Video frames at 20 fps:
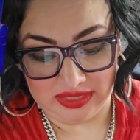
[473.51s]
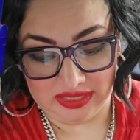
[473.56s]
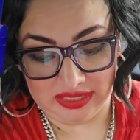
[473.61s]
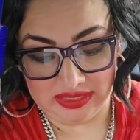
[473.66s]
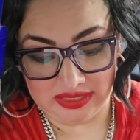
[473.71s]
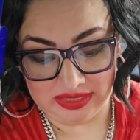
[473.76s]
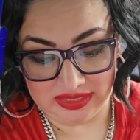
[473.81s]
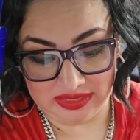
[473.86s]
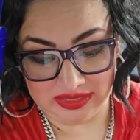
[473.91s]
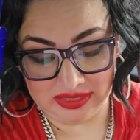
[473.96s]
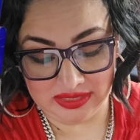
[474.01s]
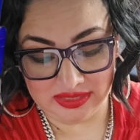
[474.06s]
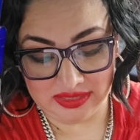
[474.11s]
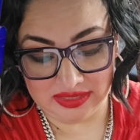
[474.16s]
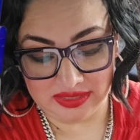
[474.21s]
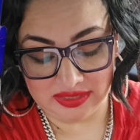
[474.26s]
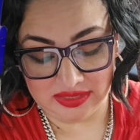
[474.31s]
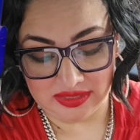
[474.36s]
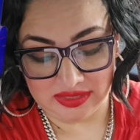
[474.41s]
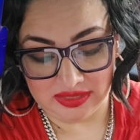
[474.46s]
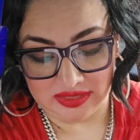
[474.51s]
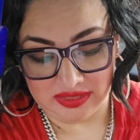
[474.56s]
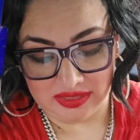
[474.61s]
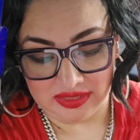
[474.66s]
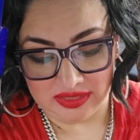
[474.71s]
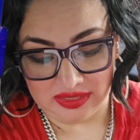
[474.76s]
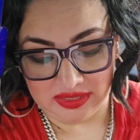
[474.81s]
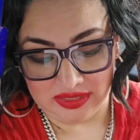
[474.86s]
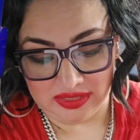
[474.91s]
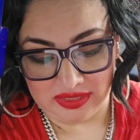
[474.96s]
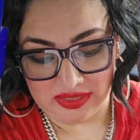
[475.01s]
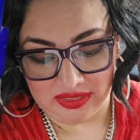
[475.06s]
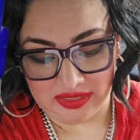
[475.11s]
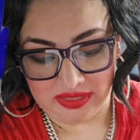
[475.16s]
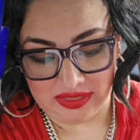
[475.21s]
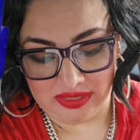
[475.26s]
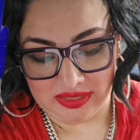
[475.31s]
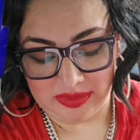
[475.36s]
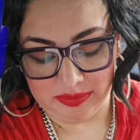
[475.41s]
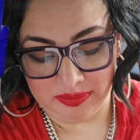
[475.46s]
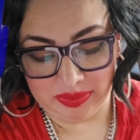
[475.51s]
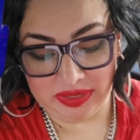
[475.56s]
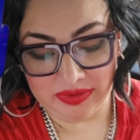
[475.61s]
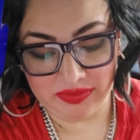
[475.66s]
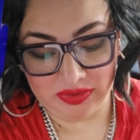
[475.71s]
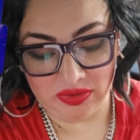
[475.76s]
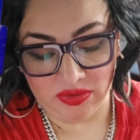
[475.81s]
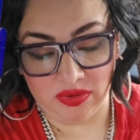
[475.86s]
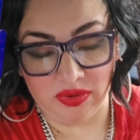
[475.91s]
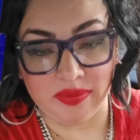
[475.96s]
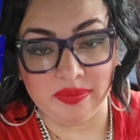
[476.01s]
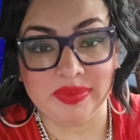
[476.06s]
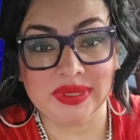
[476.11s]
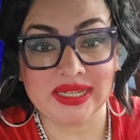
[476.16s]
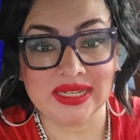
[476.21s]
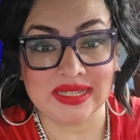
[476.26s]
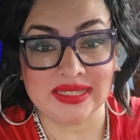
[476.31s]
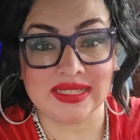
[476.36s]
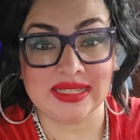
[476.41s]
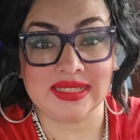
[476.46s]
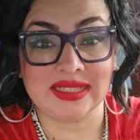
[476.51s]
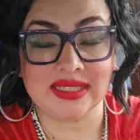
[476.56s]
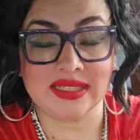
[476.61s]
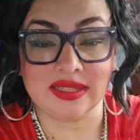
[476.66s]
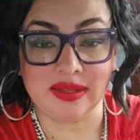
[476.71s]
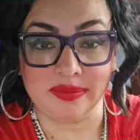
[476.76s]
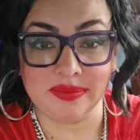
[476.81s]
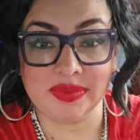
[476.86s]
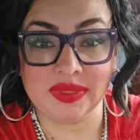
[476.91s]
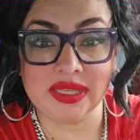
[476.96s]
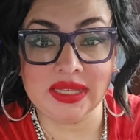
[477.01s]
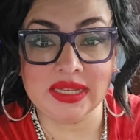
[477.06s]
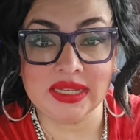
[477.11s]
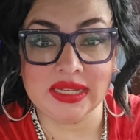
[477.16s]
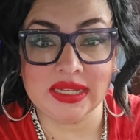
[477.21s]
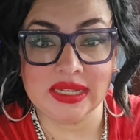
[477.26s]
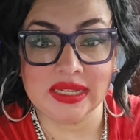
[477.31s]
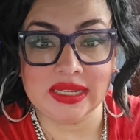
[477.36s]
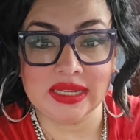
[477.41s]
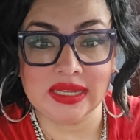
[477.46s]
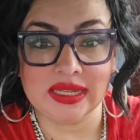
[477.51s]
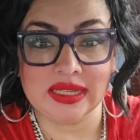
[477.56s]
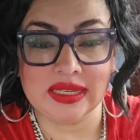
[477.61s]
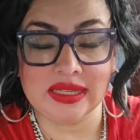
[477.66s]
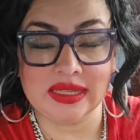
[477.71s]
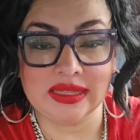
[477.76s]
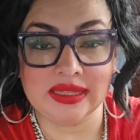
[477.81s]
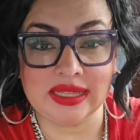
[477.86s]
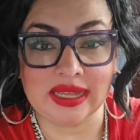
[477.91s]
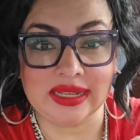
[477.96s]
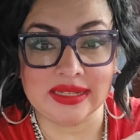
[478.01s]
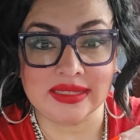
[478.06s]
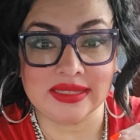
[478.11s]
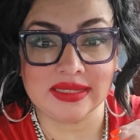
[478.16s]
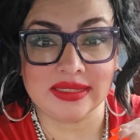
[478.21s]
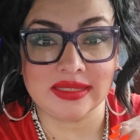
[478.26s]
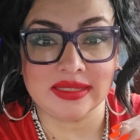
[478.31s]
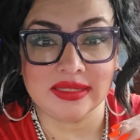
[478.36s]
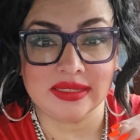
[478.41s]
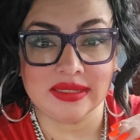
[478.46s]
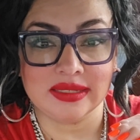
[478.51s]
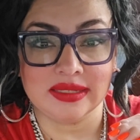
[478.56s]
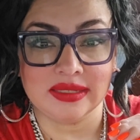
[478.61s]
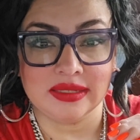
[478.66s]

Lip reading: And this is pivotal because it's something that's